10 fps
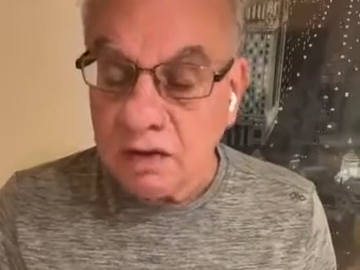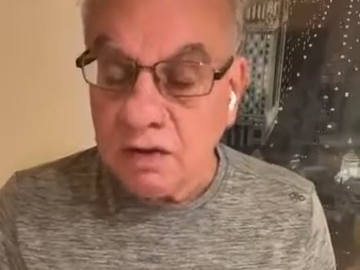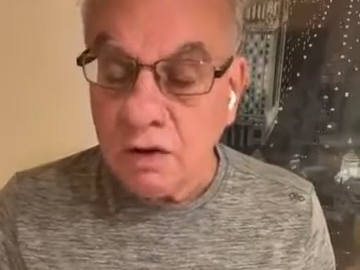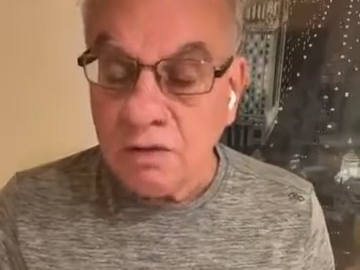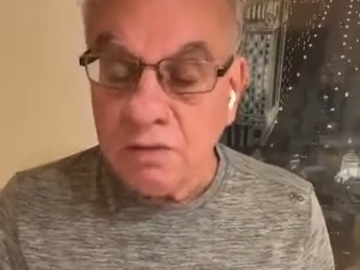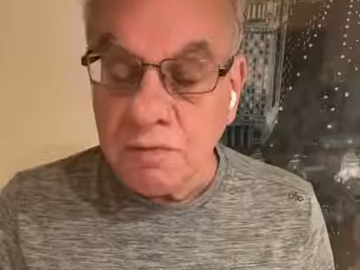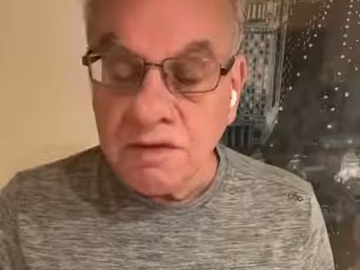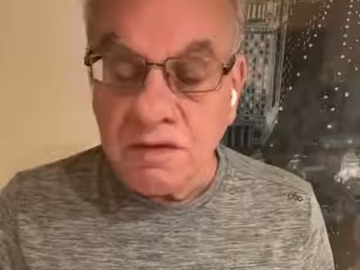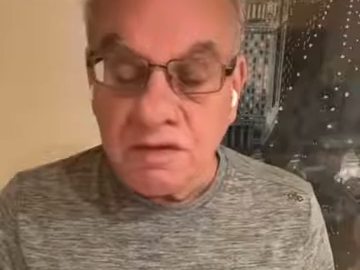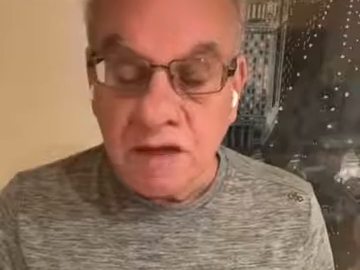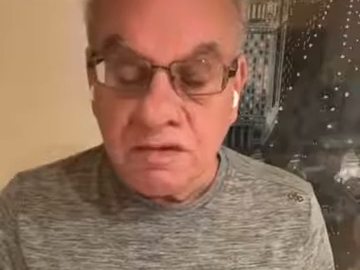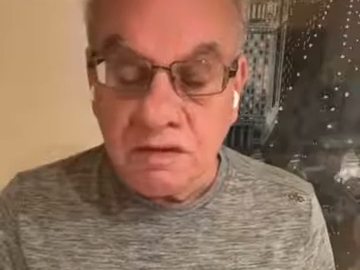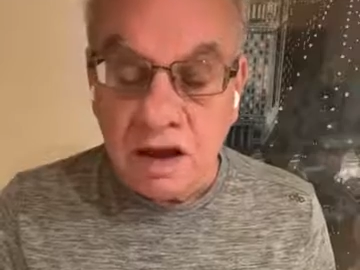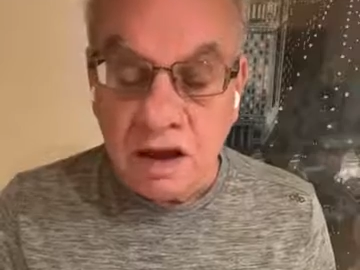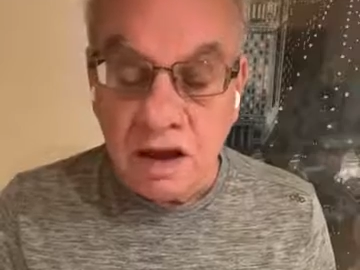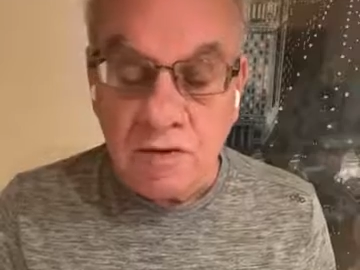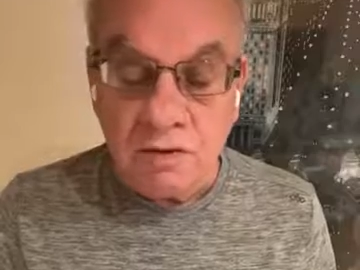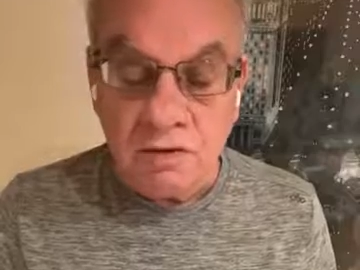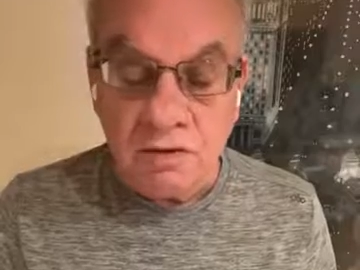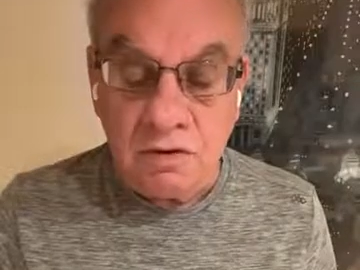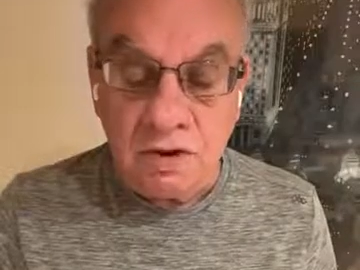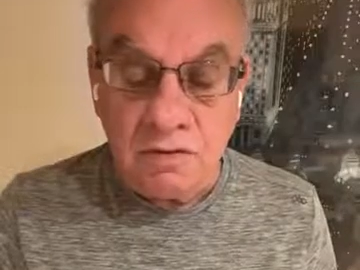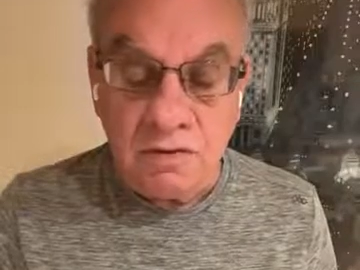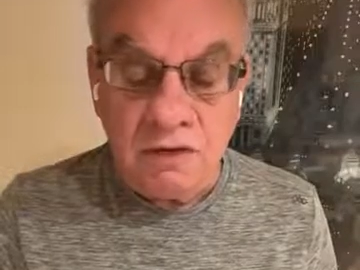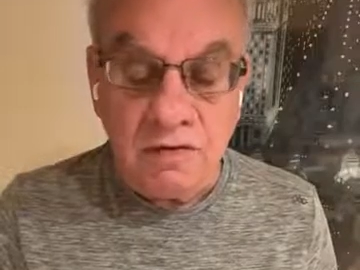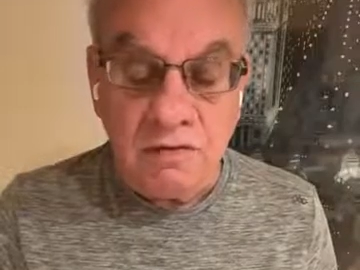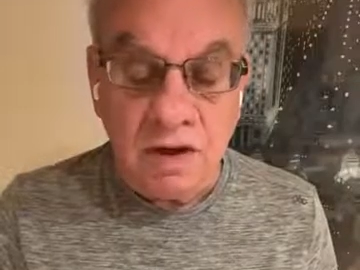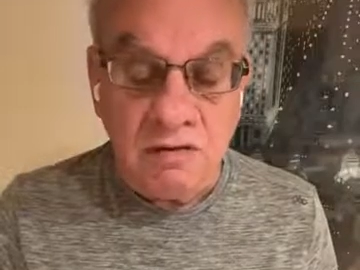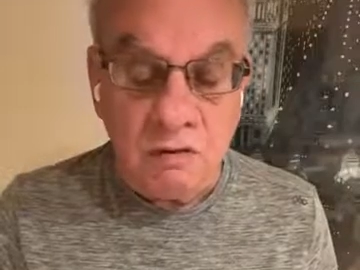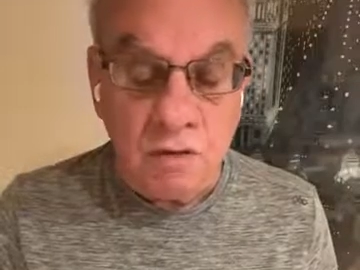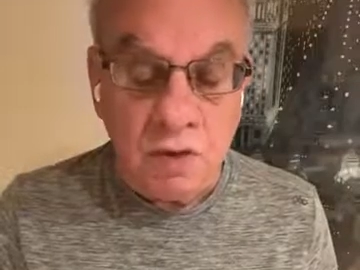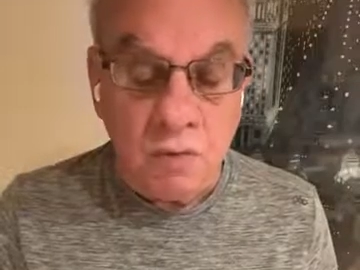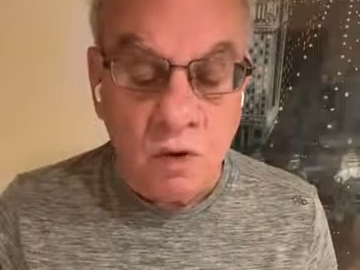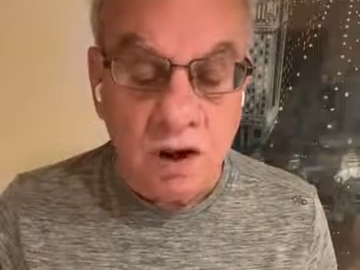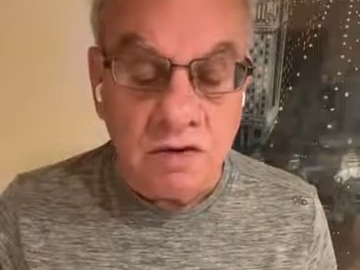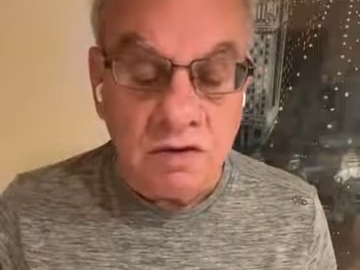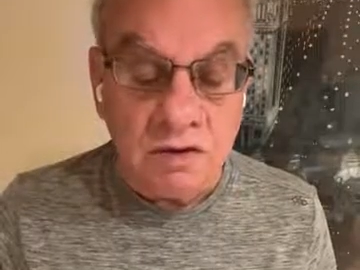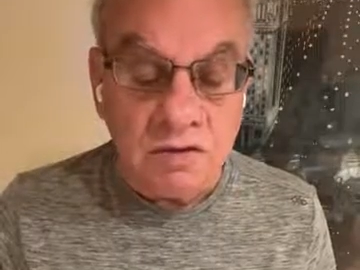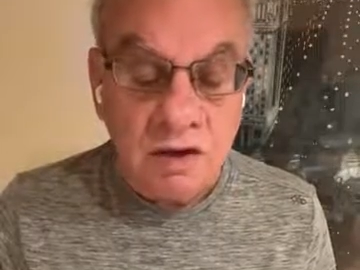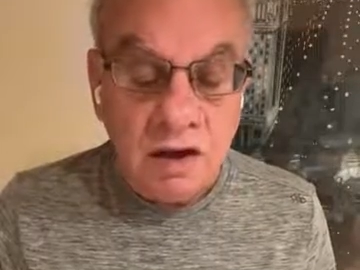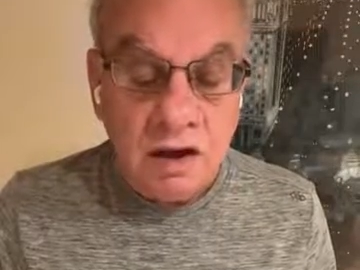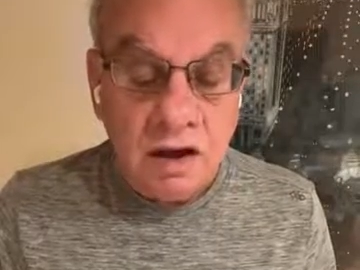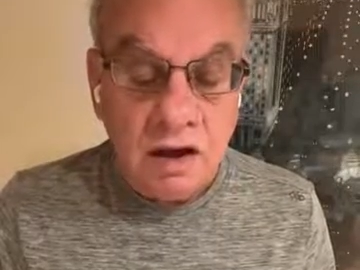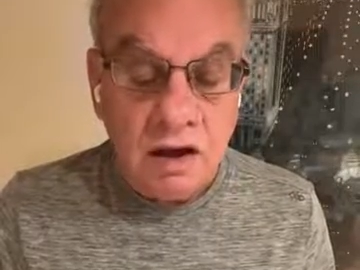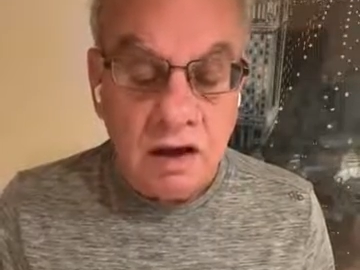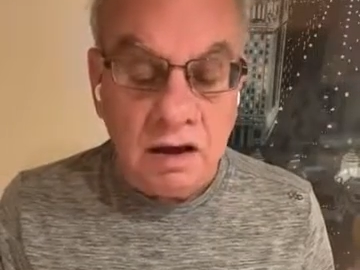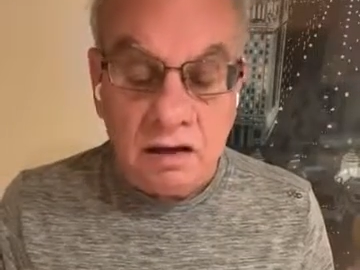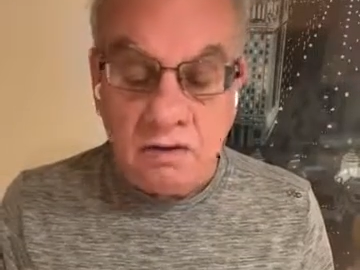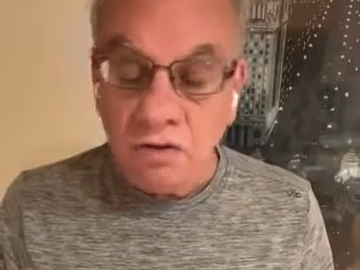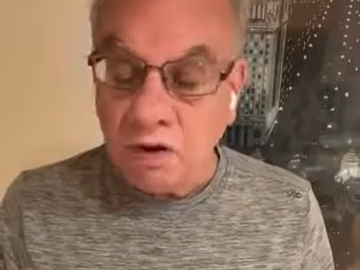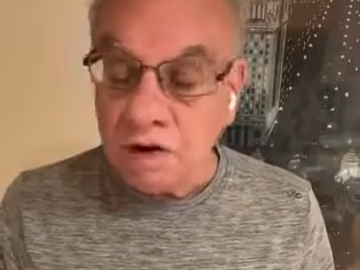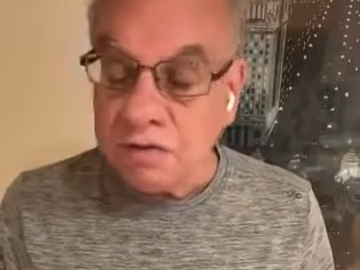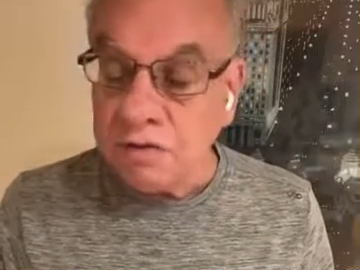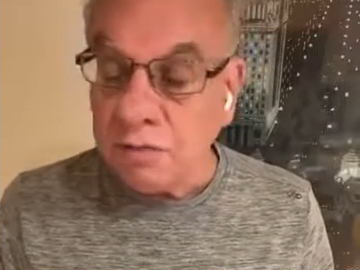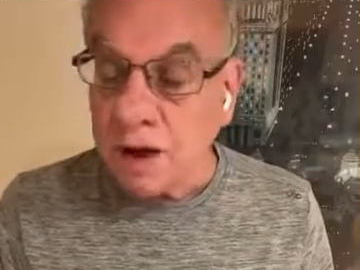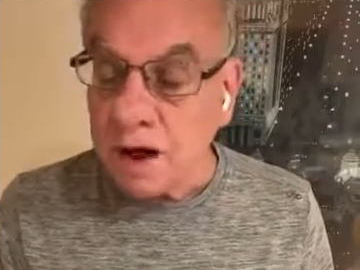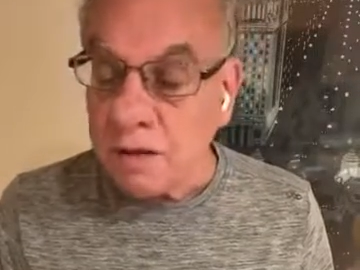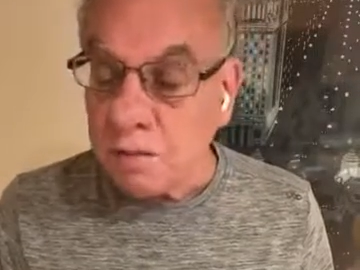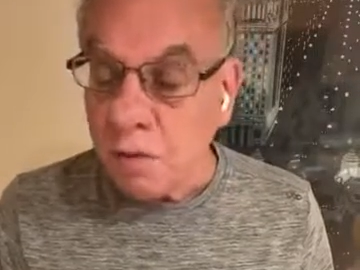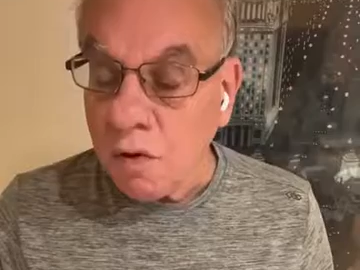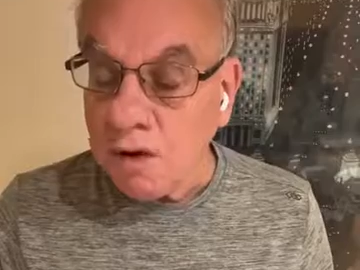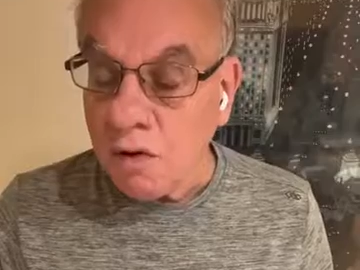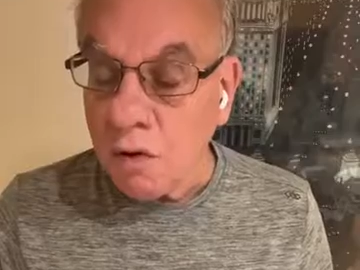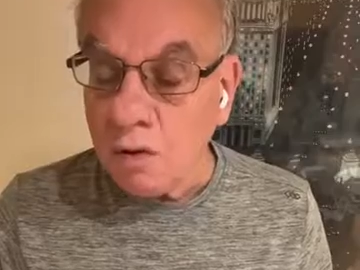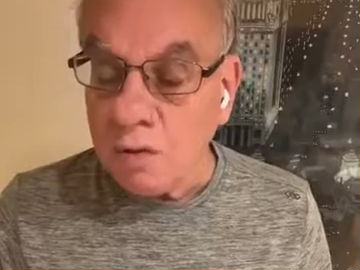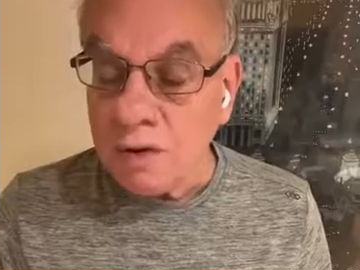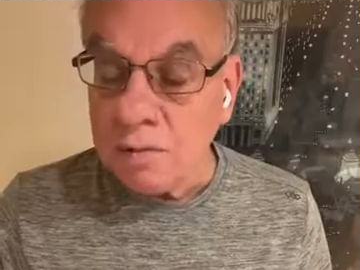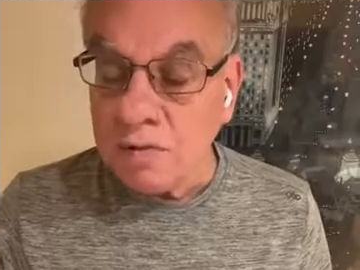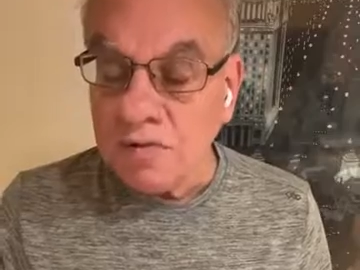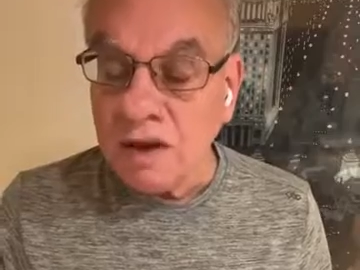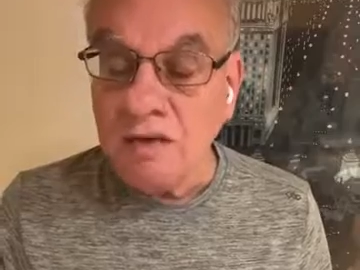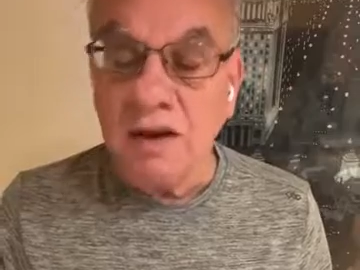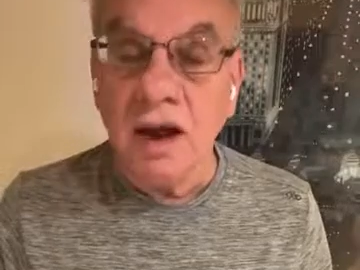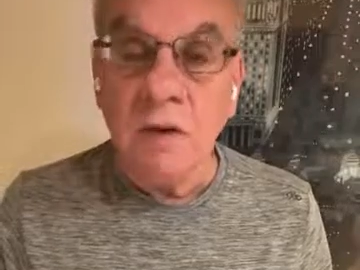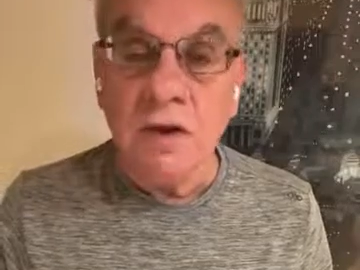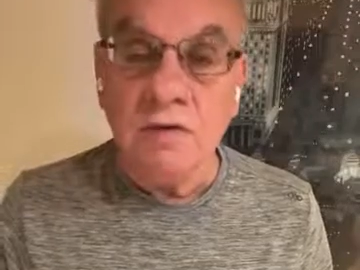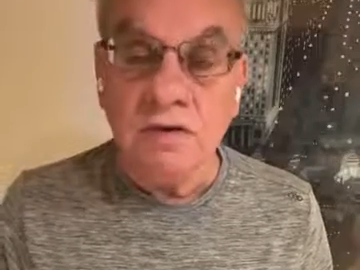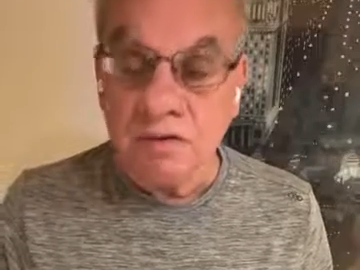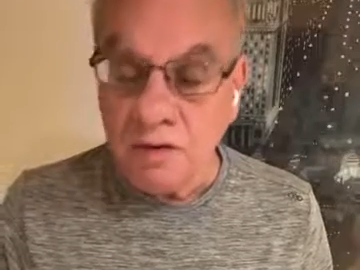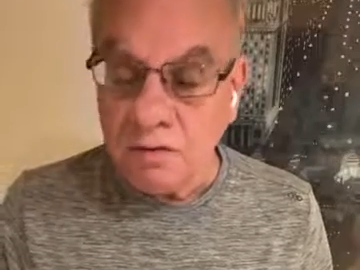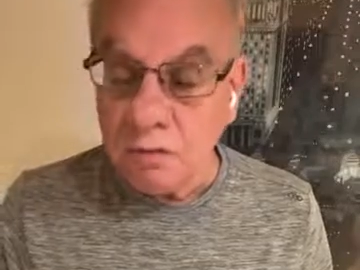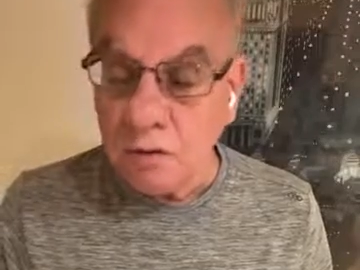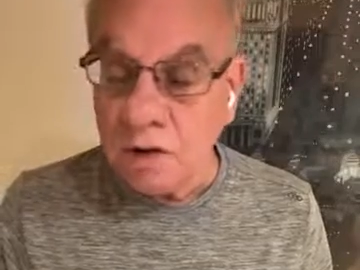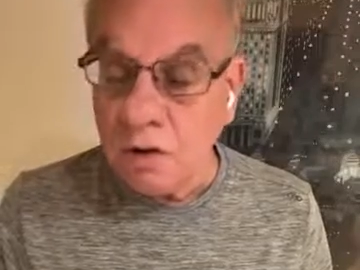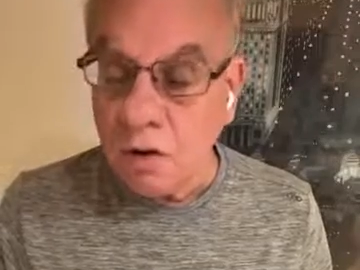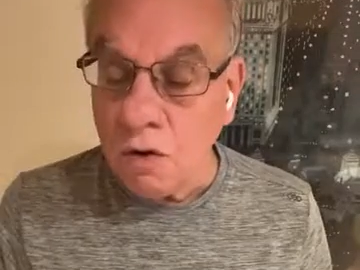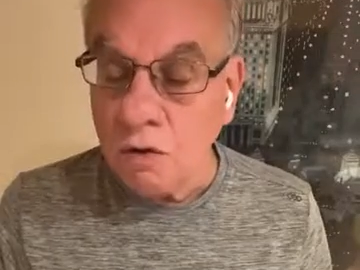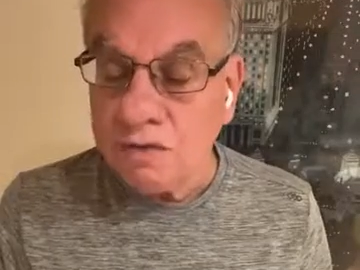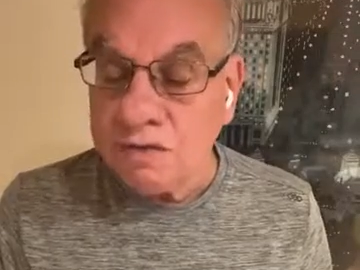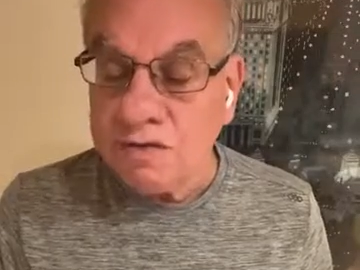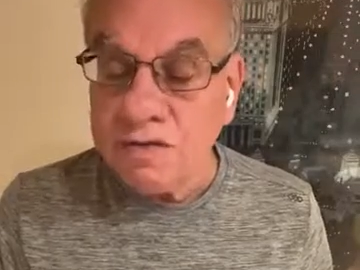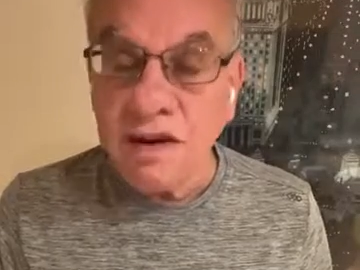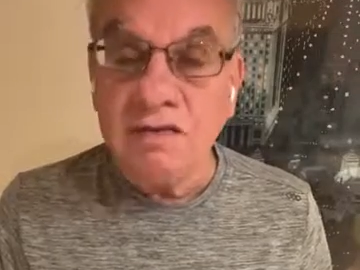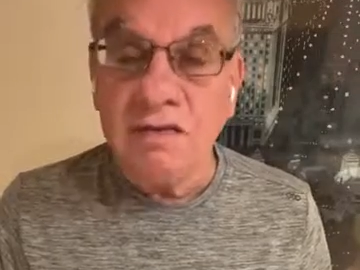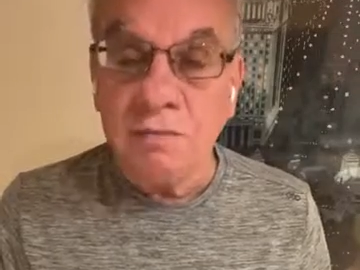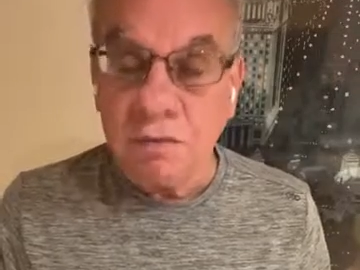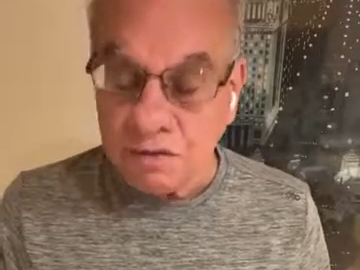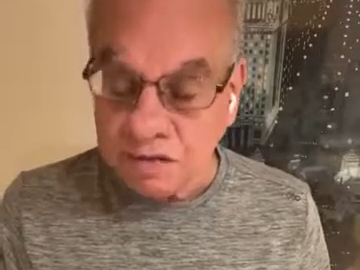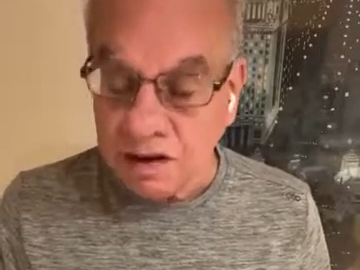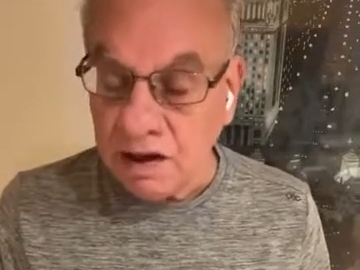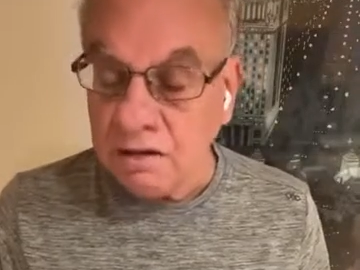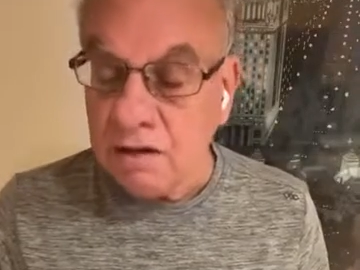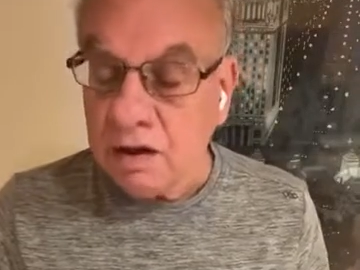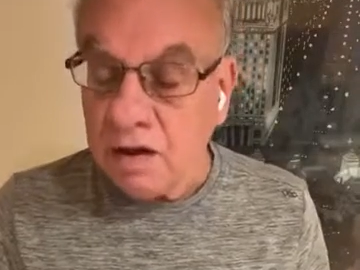At the close of business yesterday, average 30-year fixed conventional rate mortgages uh, increased by 0.03%. They now average 7.06%.